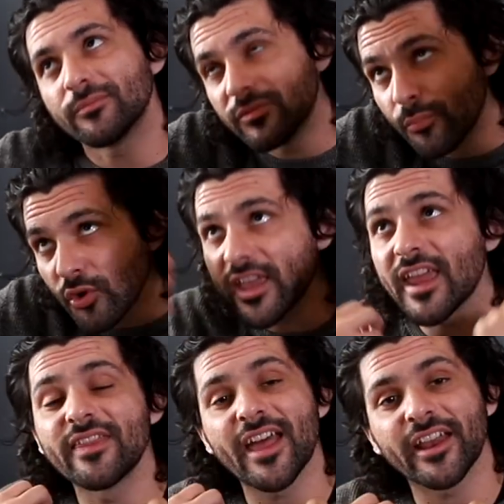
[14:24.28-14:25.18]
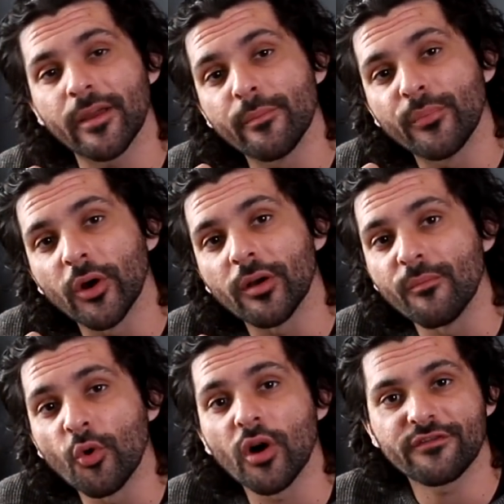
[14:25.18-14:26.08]
bring in that input
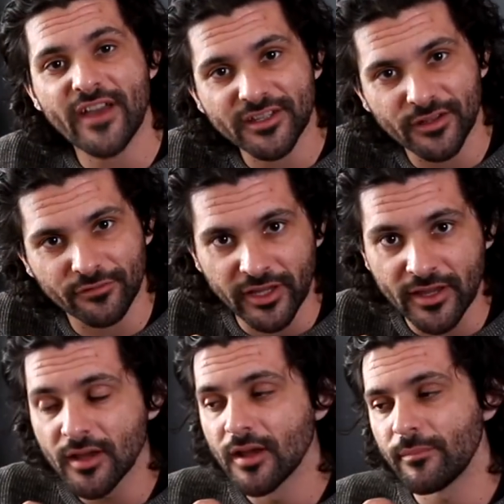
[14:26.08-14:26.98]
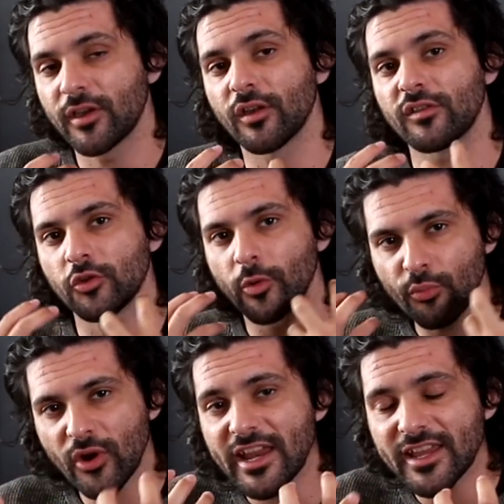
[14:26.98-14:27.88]
more effectively, because your
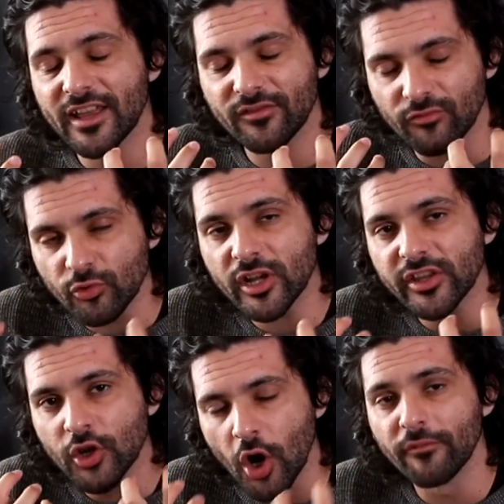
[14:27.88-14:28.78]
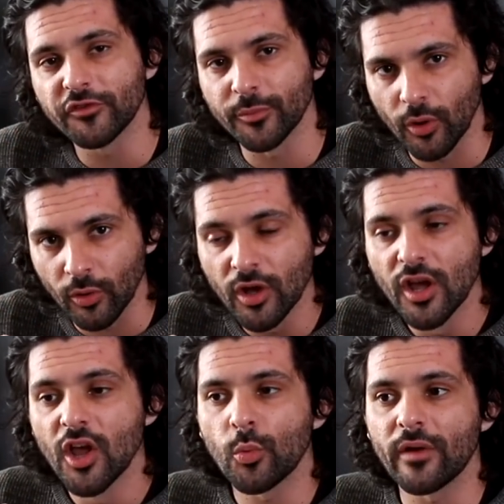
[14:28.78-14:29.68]
brain gets really comfortable
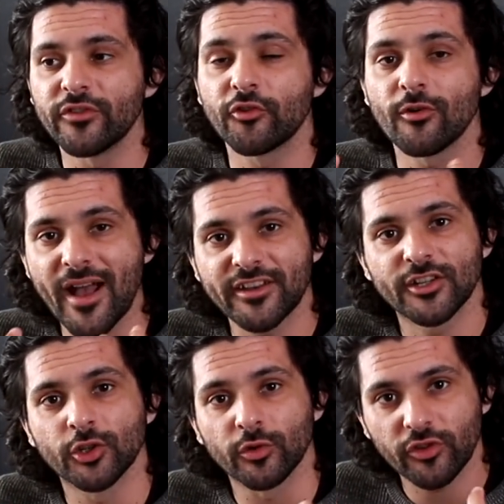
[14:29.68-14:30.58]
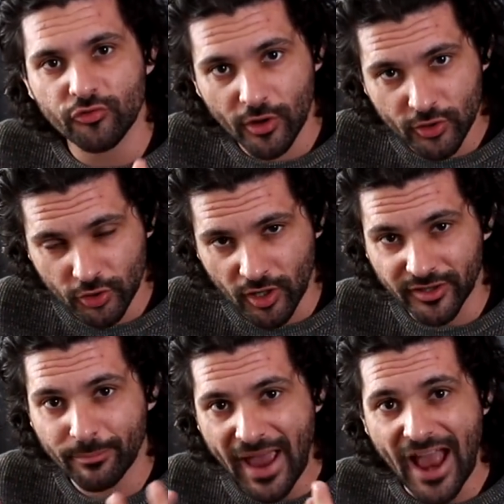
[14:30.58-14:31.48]
with the grammatical structure and
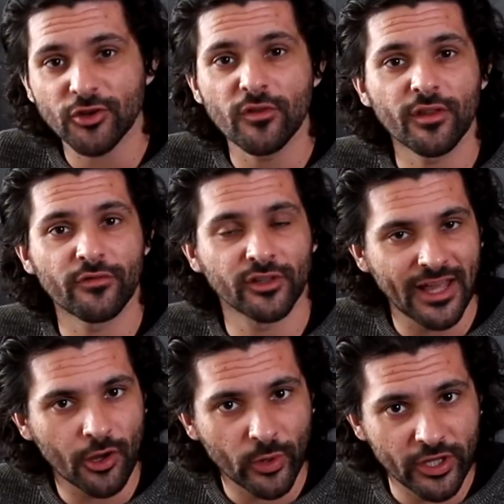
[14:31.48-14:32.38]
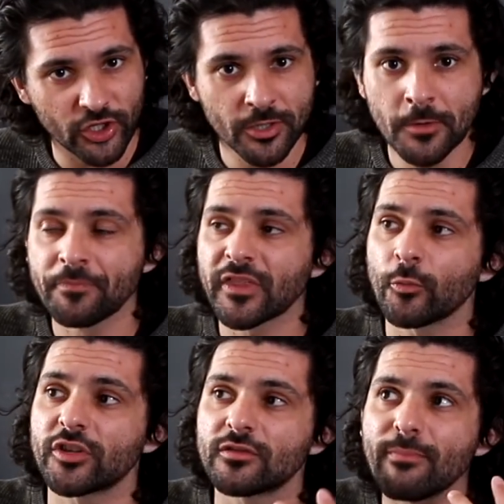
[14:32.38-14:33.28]
the patterns of the language,
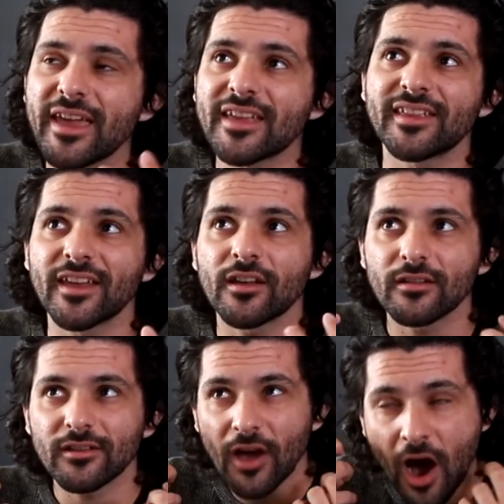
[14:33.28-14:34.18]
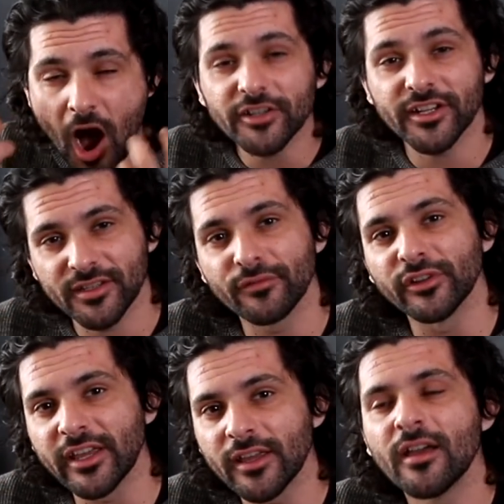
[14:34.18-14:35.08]
which makes it
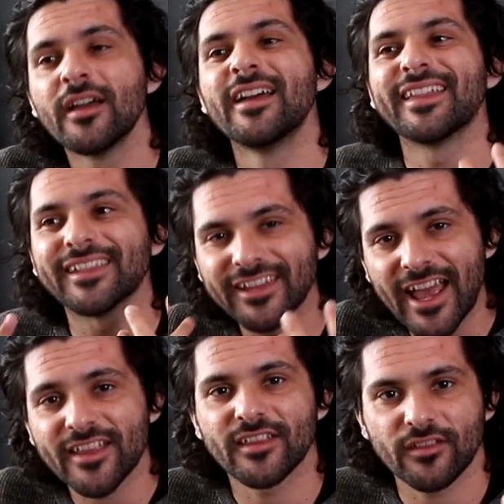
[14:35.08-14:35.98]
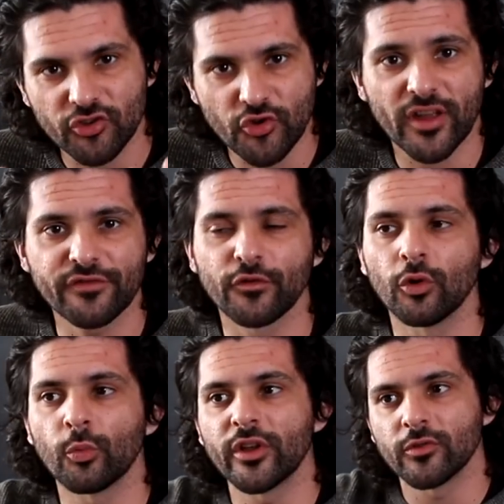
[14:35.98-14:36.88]
cognitively less
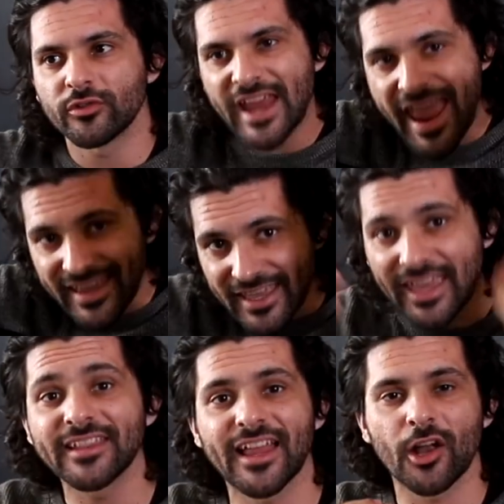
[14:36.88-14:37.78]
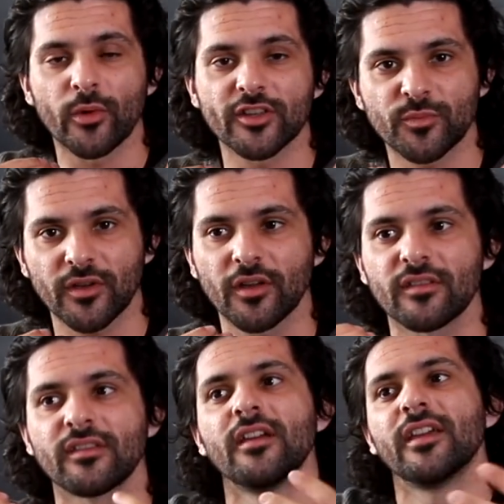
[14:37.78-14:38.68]
stressful when you're taking in language,
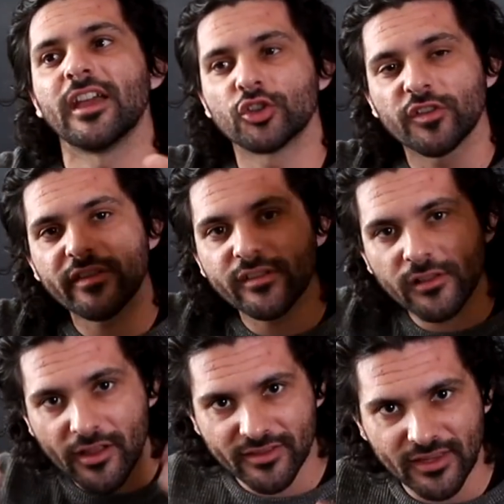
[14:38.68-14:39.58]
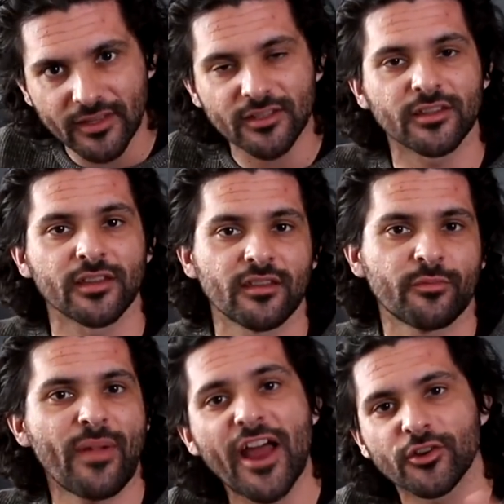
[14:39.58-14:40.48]
because it just slots into these
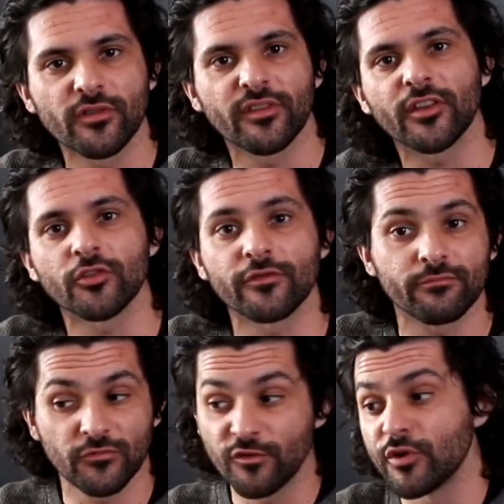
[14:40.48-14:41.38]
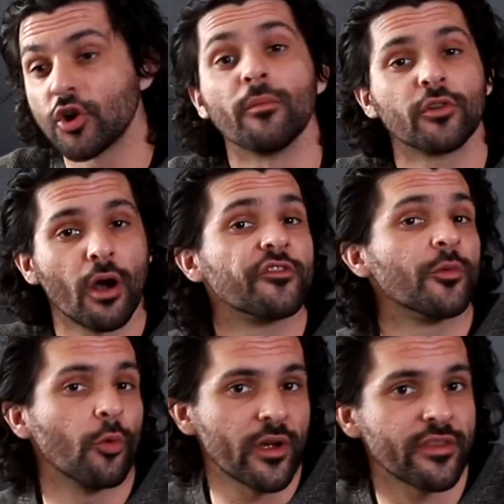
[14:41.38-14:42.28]
patterns that you've become
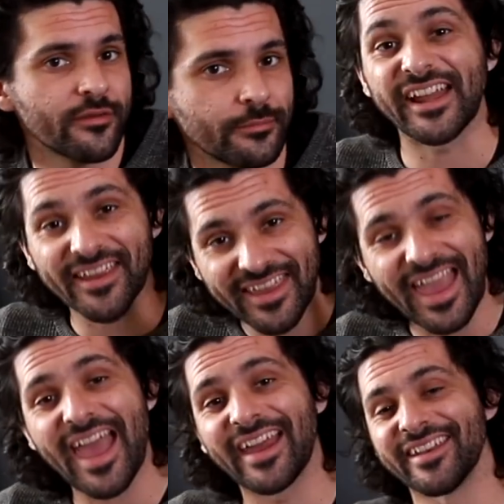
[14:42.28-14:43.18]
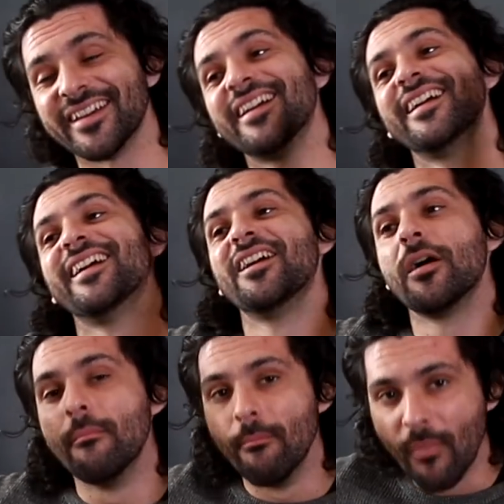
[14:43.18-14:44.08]
comfortable with. And again,
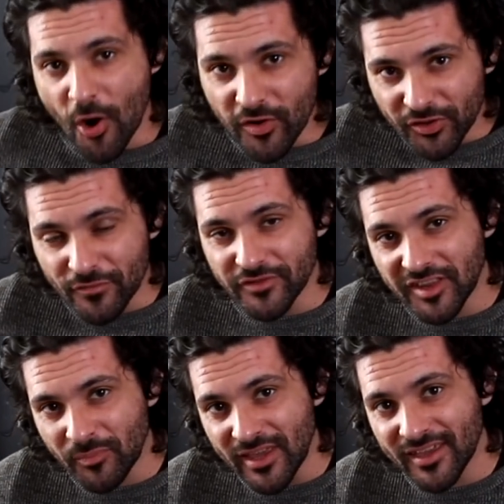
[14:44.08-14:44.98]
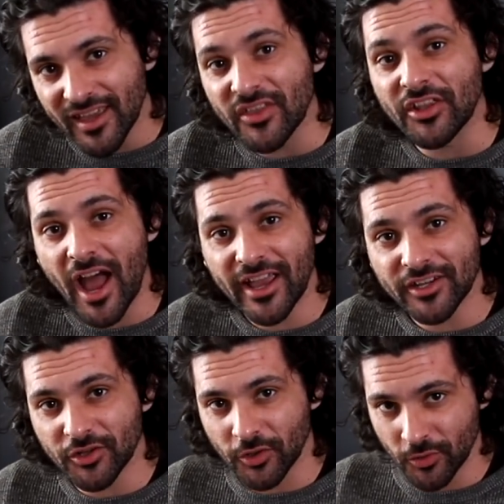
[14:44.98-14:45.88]
most of the speaking that I
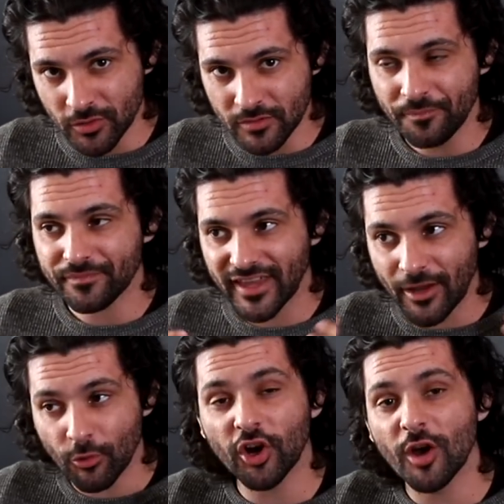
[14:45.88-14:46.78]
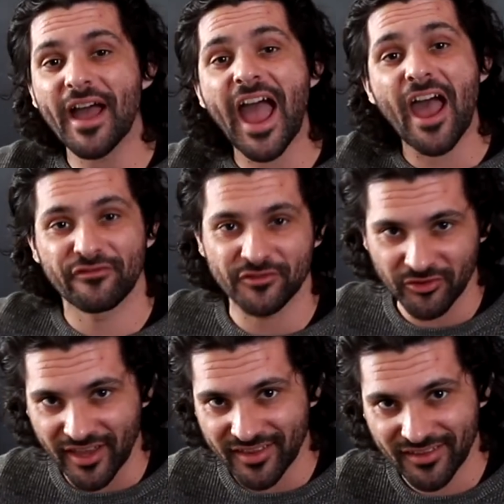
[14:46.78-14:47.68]
do, it will come after
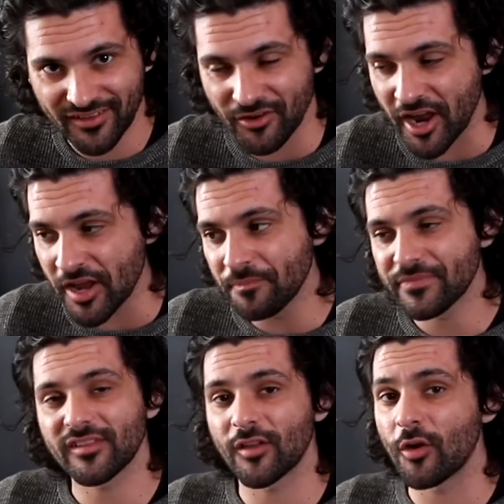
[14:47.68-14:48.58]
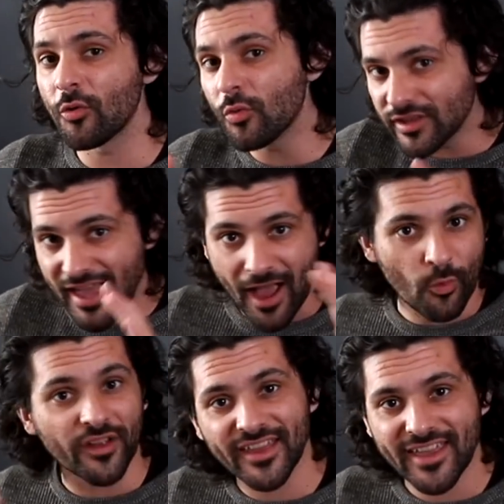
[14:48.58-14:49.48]
this, right? So yeah,
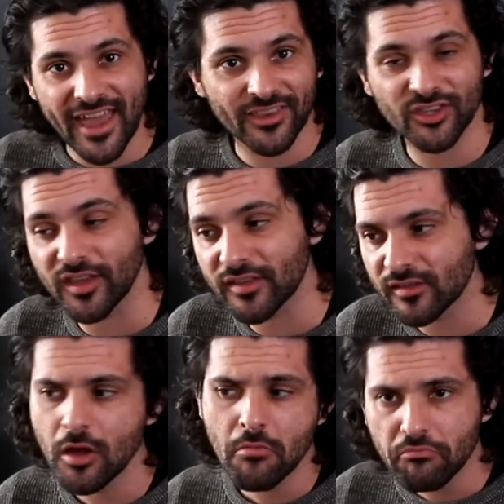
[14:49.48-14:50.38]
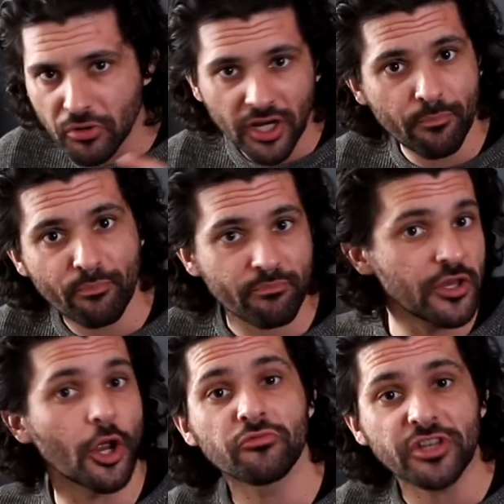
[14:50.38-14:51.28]
once I get to this pretty,
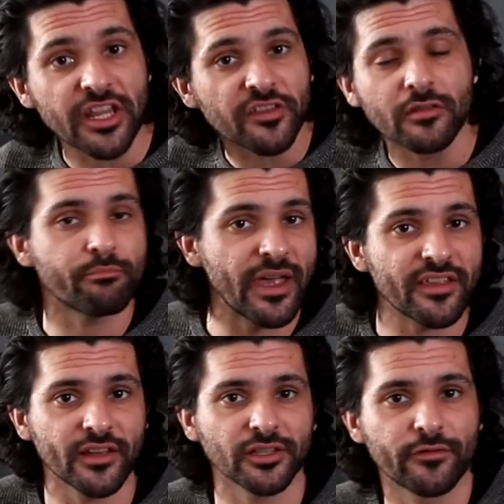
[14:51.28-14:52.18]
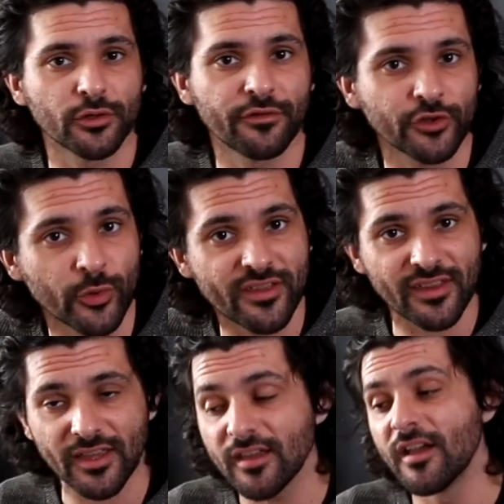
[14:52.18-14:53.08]
decent basic level of
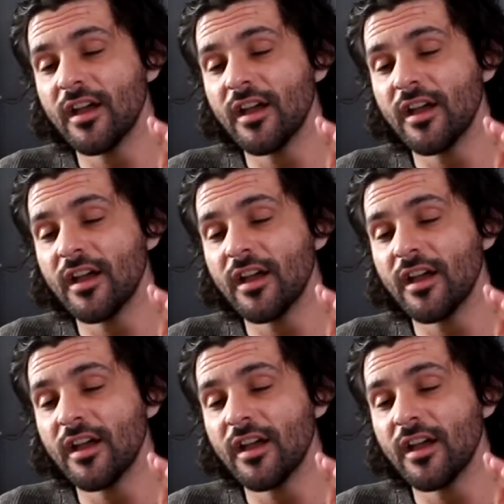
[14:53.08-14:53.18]
fluency,